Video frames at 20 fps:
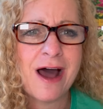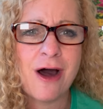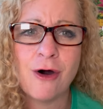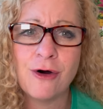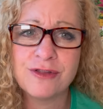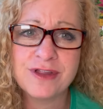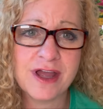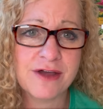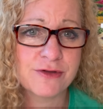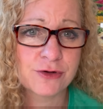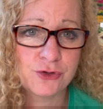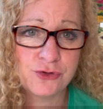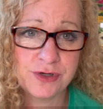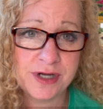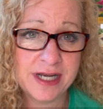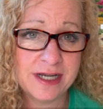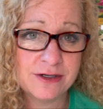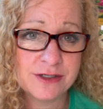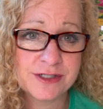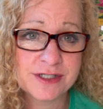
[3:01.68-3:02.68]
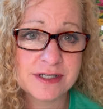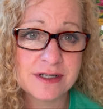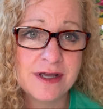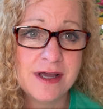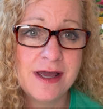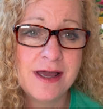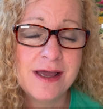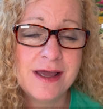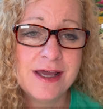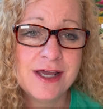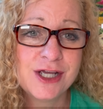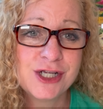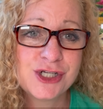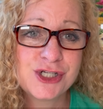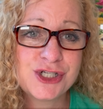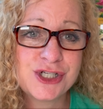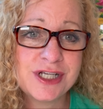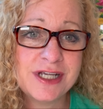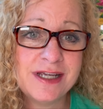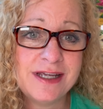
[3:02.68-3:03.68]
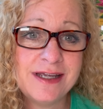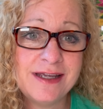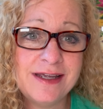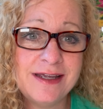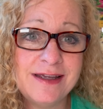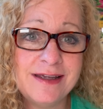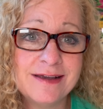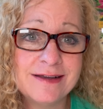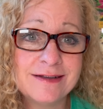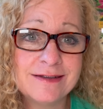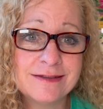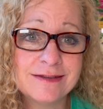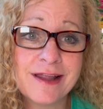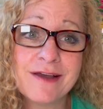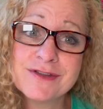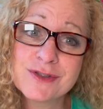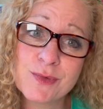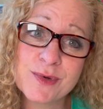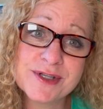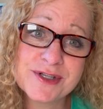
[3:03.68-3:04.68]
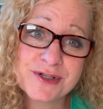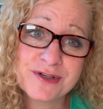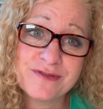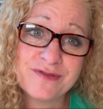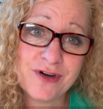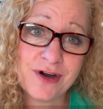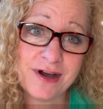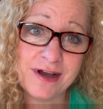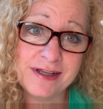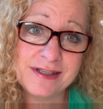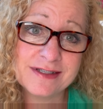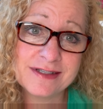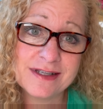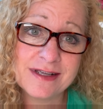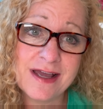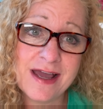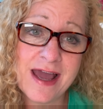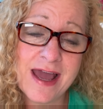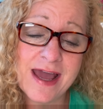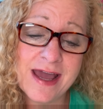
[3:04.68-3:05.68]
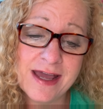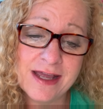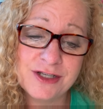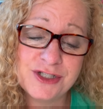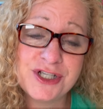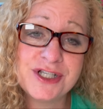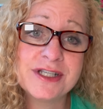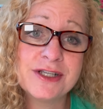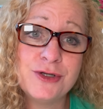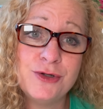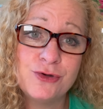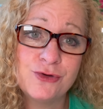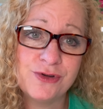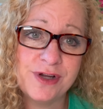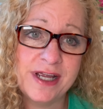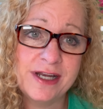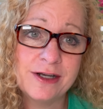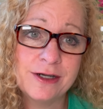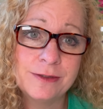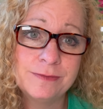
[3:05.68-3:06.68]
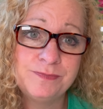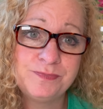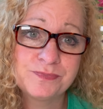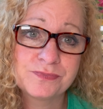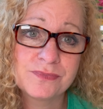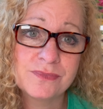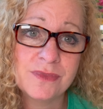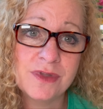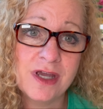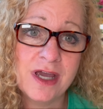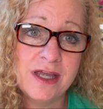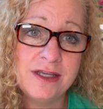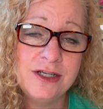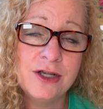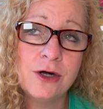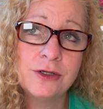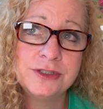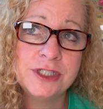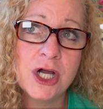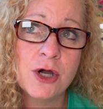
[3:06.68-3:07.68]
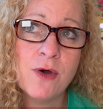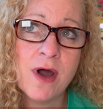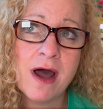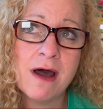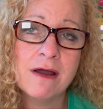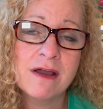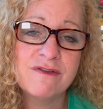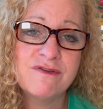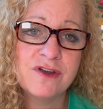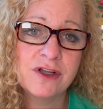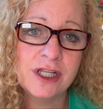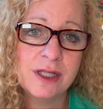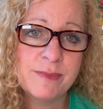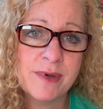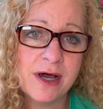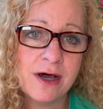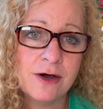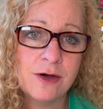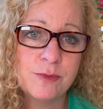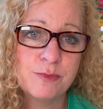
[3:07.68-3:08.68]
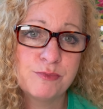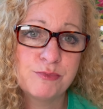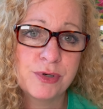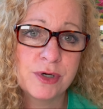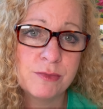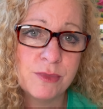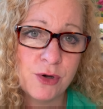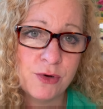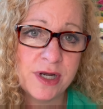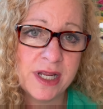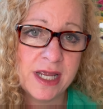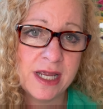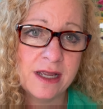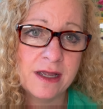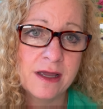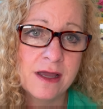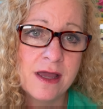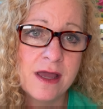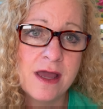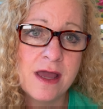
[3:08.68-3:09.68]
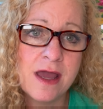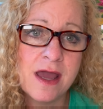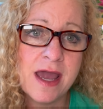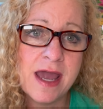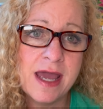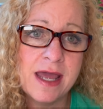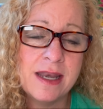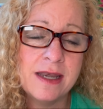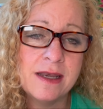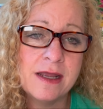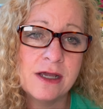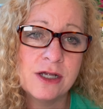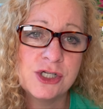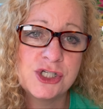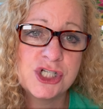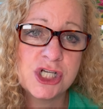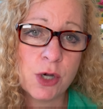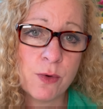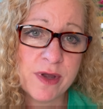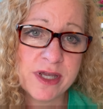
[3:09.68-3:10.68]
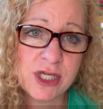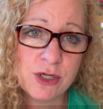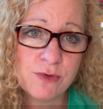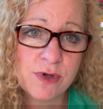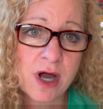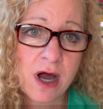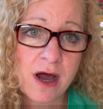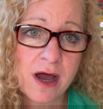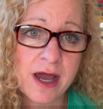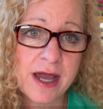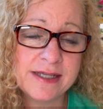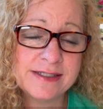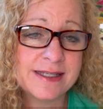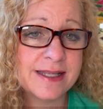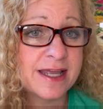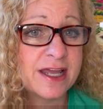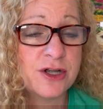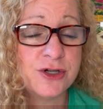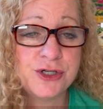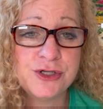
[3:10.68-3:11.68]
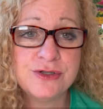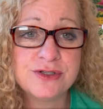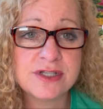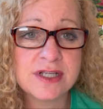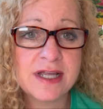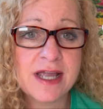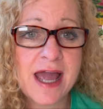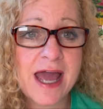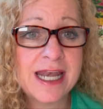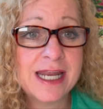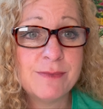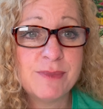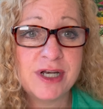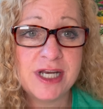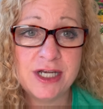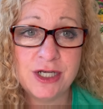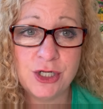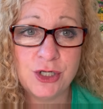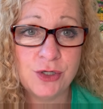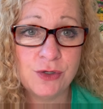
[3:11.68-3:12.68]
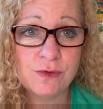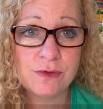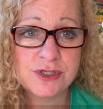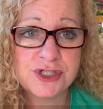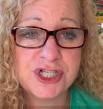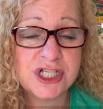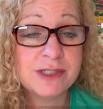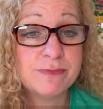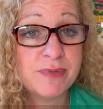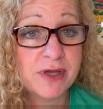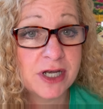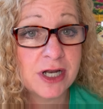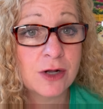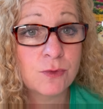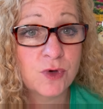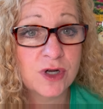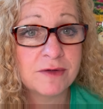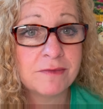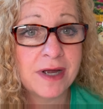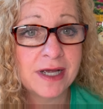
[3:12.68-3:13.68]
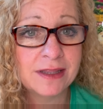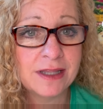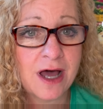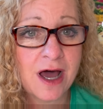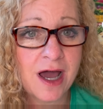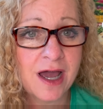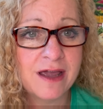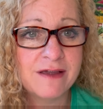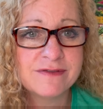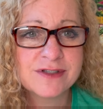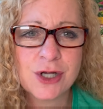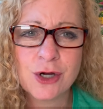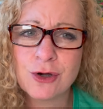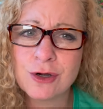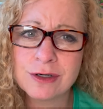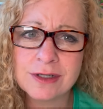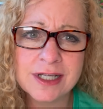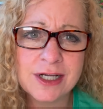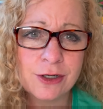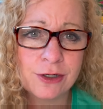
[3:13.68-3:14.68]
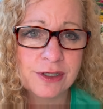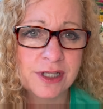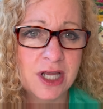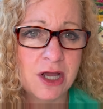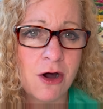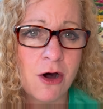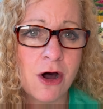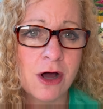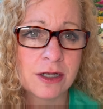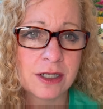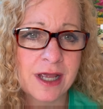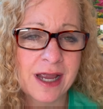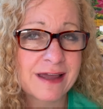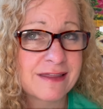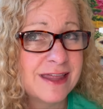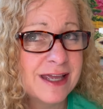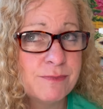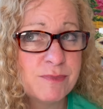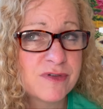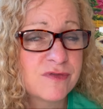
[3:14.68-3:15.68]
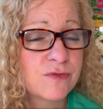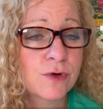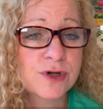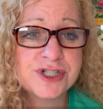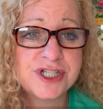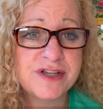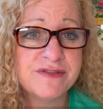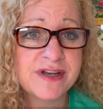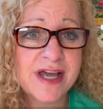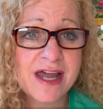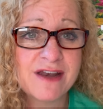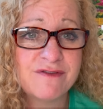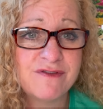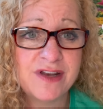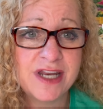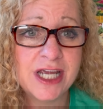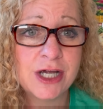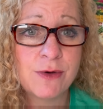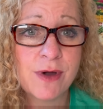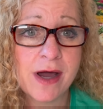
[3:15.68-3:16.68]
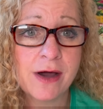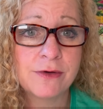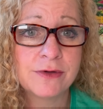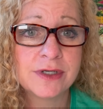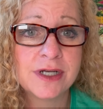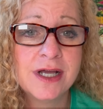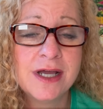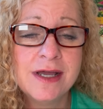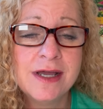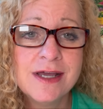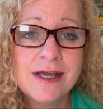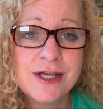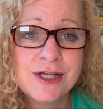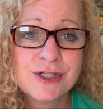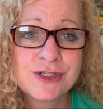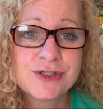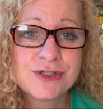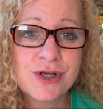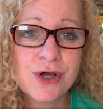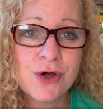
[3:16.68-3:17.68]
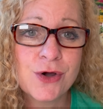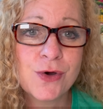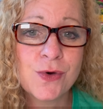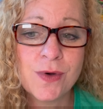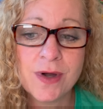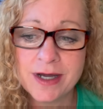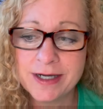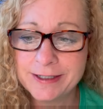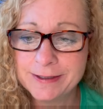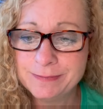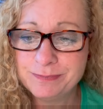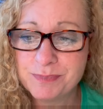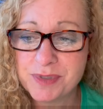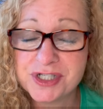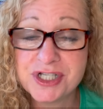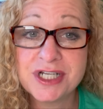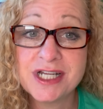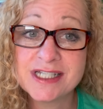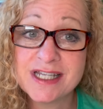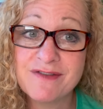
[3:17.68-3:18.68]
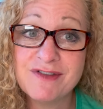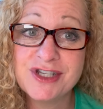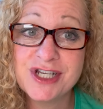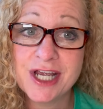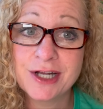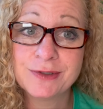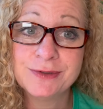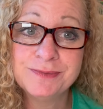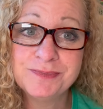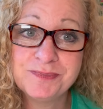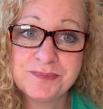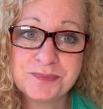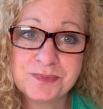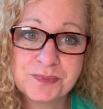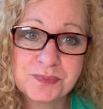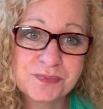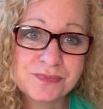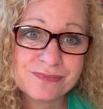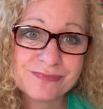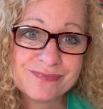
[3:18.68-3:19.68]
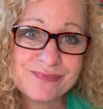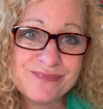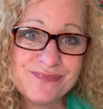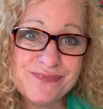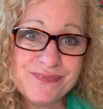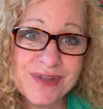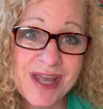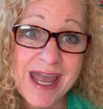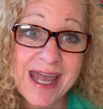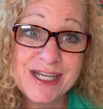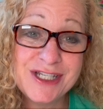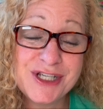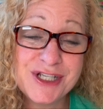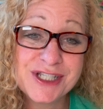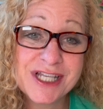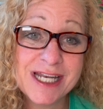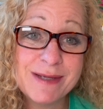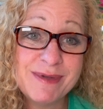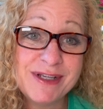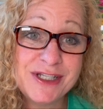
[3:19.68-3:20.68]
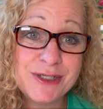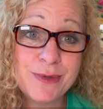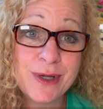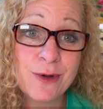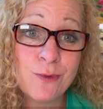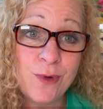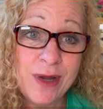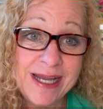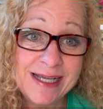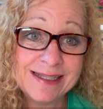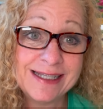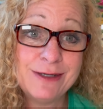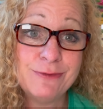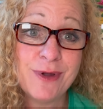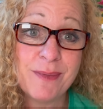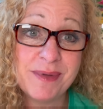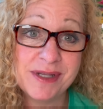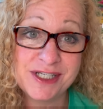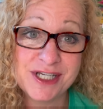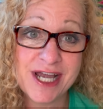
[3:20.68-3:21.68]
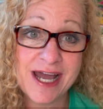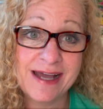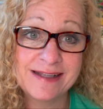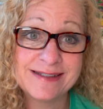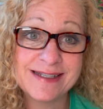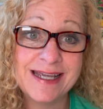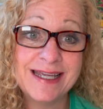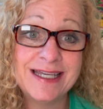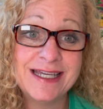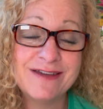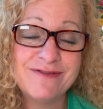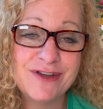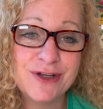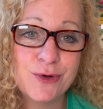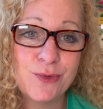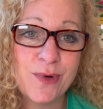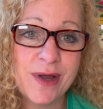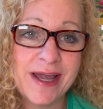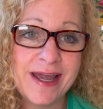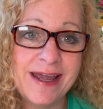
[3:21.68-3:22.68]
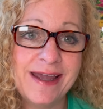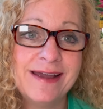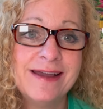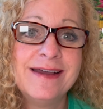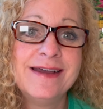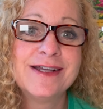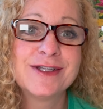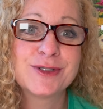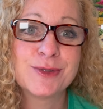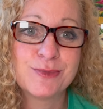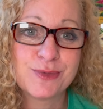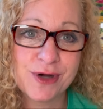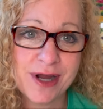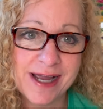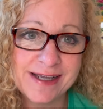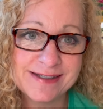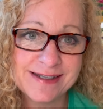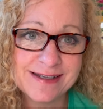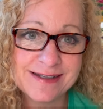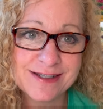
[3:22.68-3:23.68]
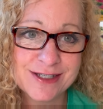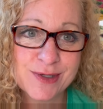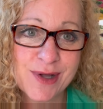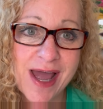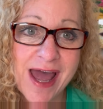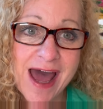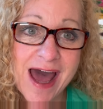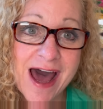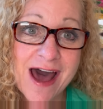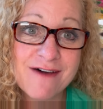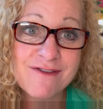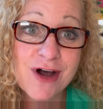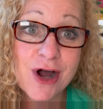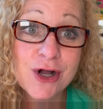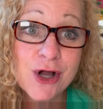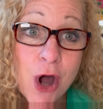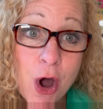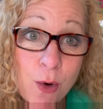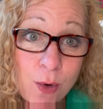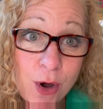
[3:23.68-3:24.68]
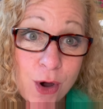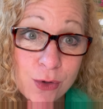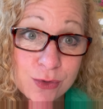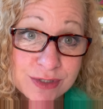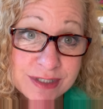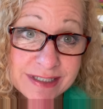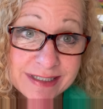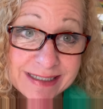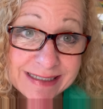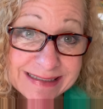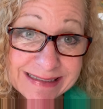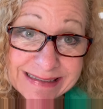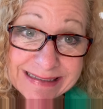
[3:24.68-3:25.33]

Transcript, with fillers: all the other creators. She loves The Wizard of Oz and she's a new creator. And y'all know how I feel about promoting and showing you guys and introducing anybody new. She's been on one of my lives early, early on, like I think before she even had a video out. So, um, but she does have a channel and she's gonna be doing weekly WIP and chats and giving away some prizes. So I have a co-host.